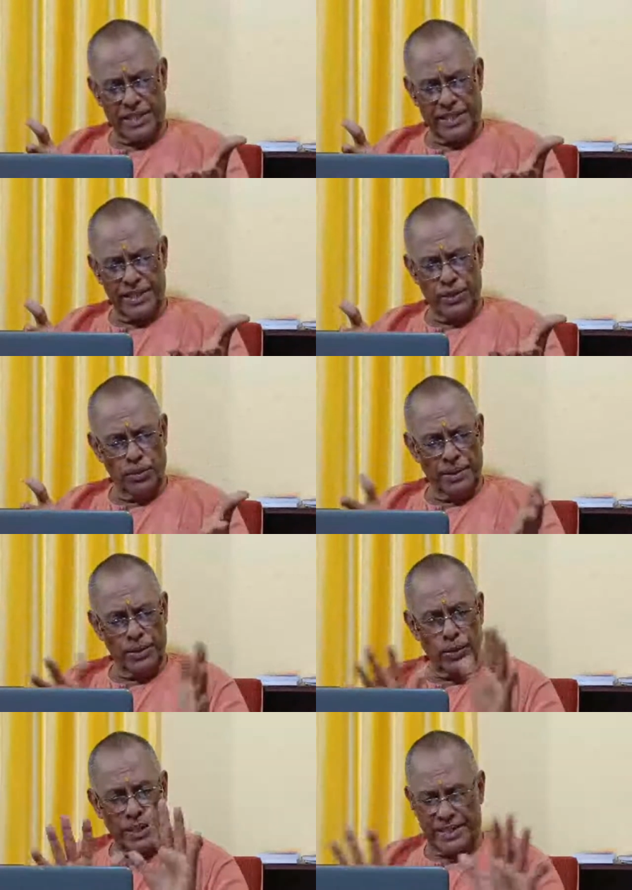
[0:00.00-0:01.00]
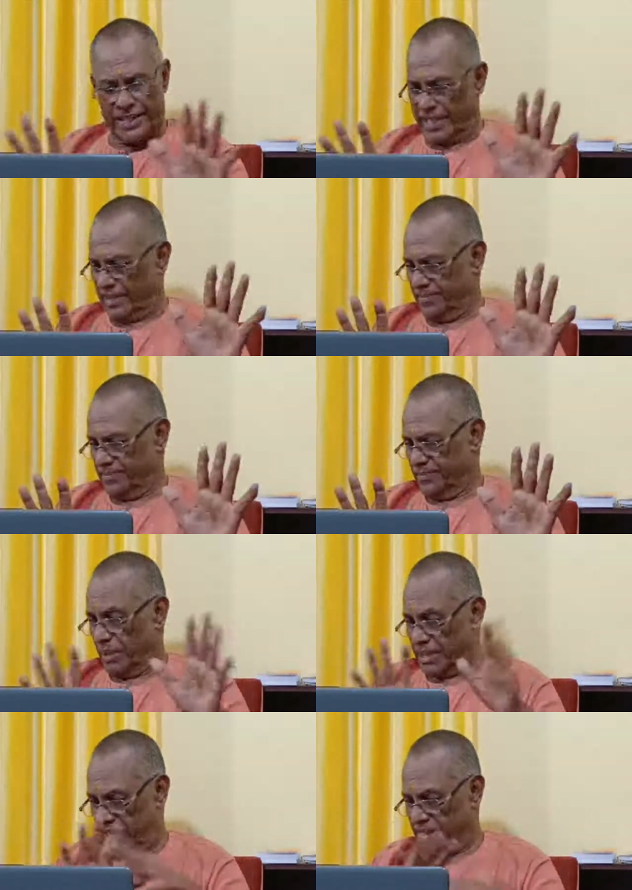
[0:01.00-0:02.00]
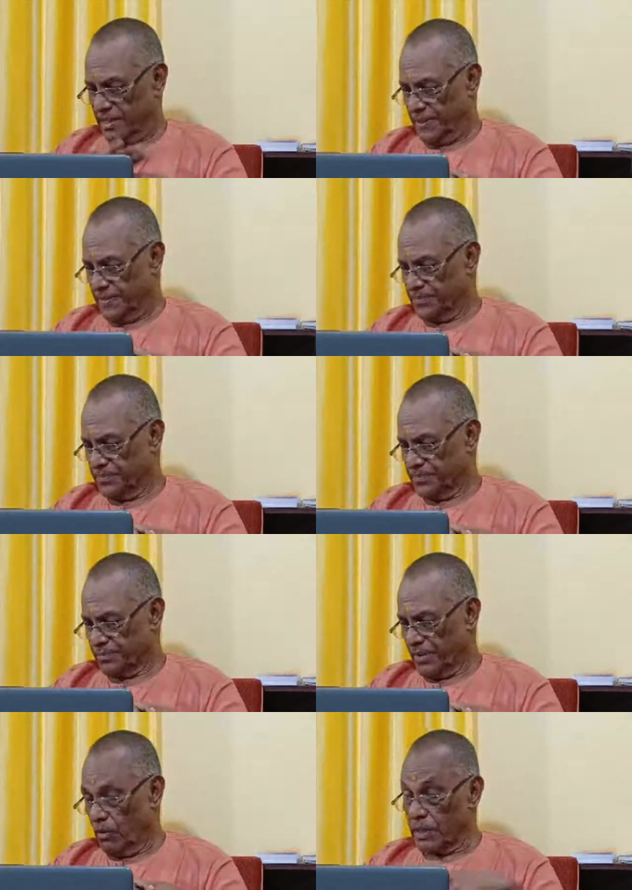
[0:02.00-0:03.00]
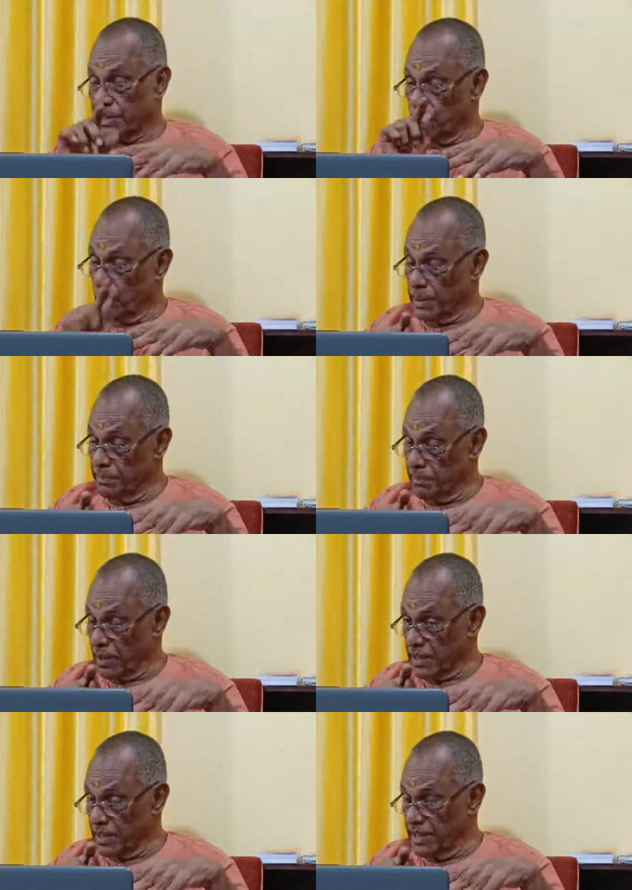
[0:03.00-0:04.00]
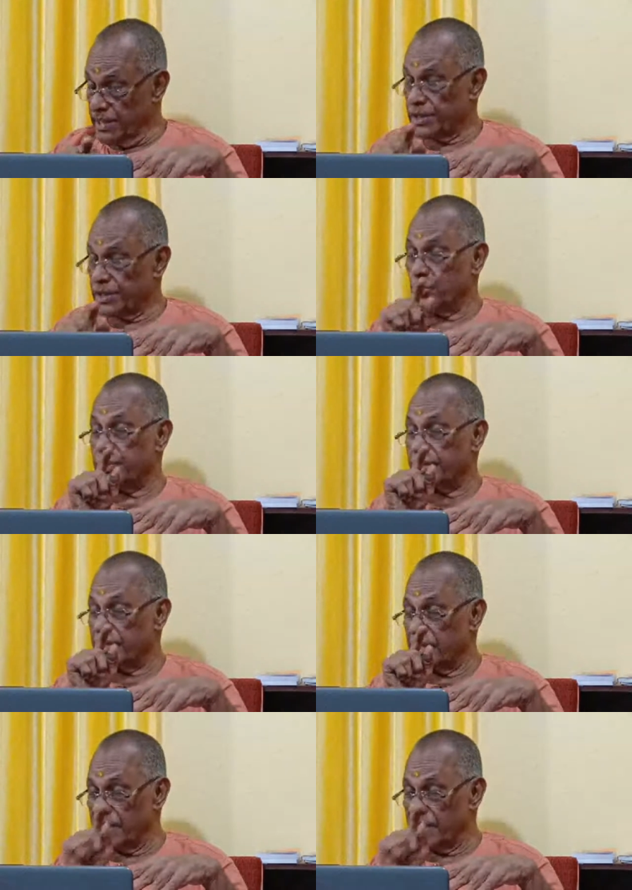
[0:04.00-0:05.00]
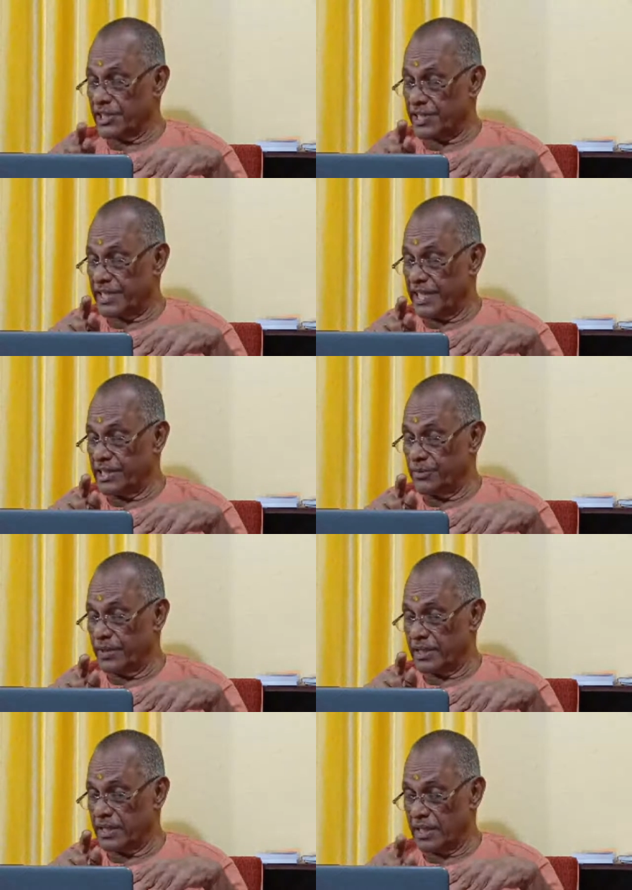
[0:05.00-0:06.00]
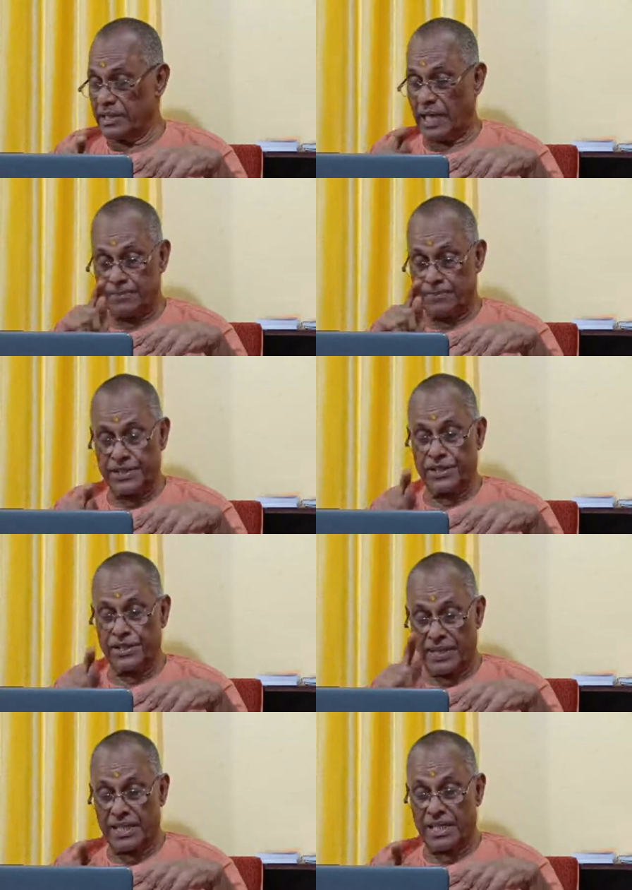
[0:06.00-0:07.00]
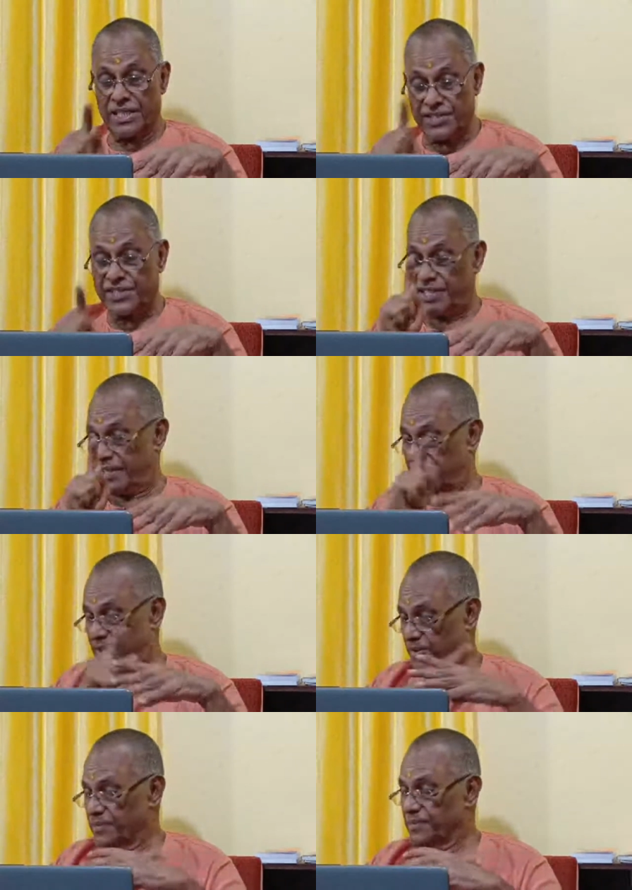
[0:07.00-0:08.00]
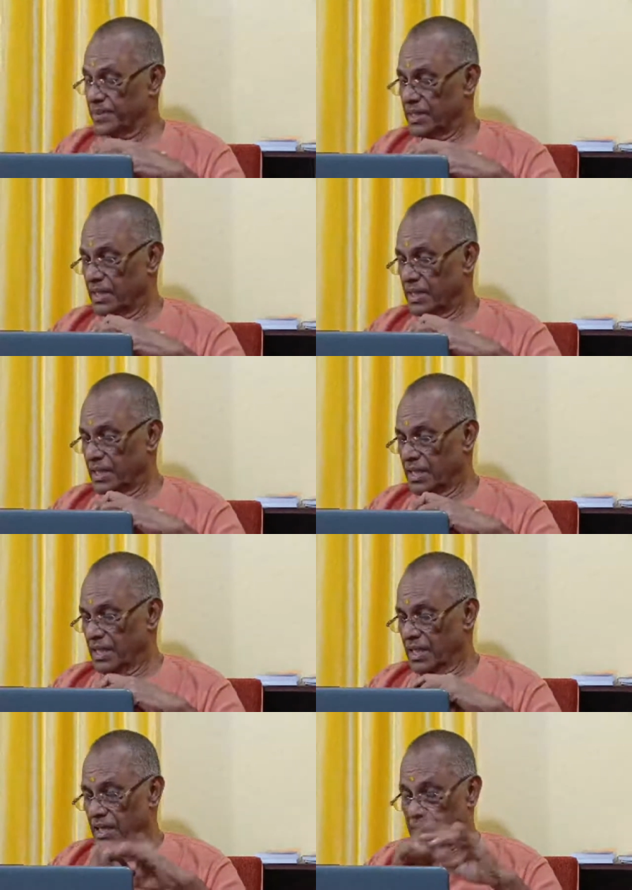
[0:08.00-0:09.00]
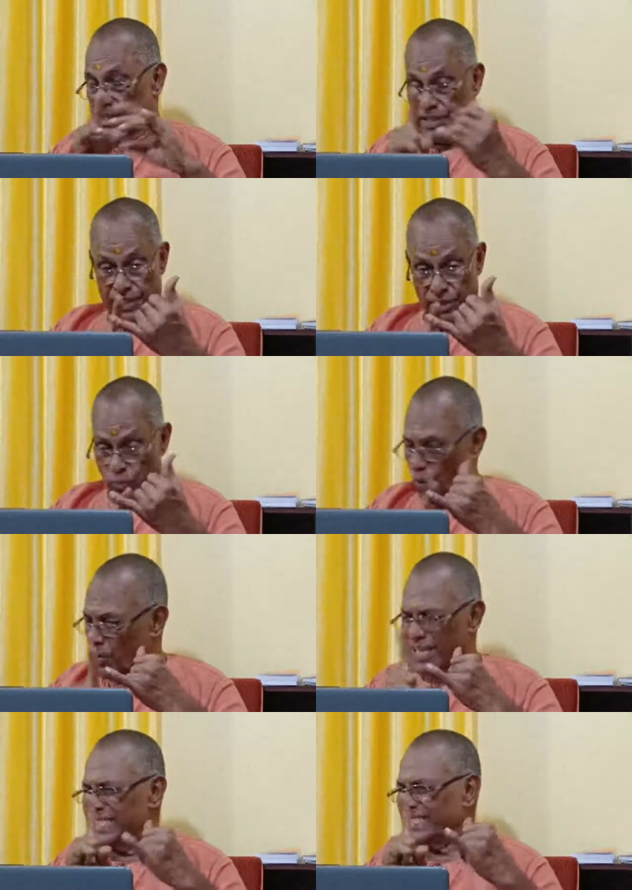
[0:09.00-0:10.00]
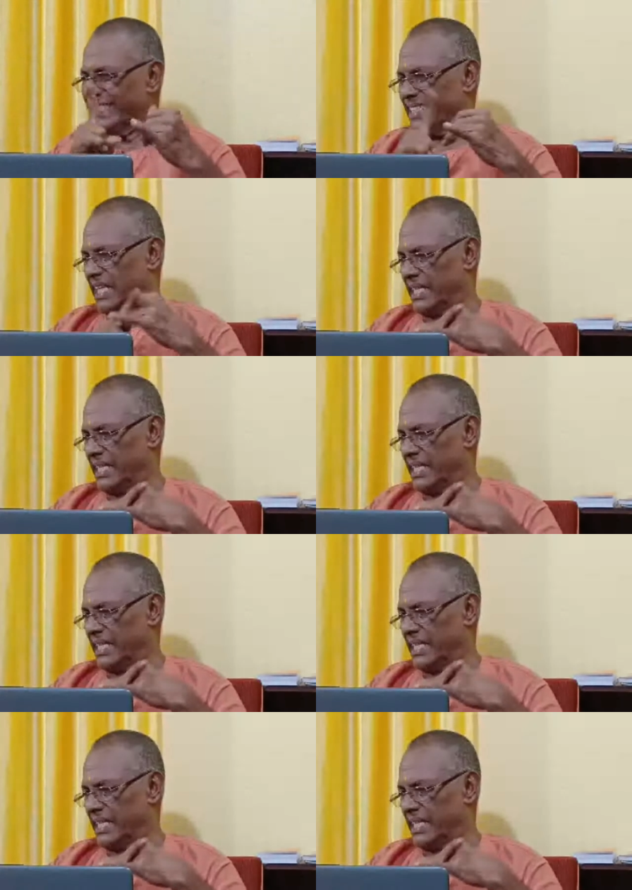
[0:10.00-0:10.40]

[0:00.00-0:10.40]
you may do anything, but what is more important is to reach a stage where there is absence of otherness is there. She did not vocally say that.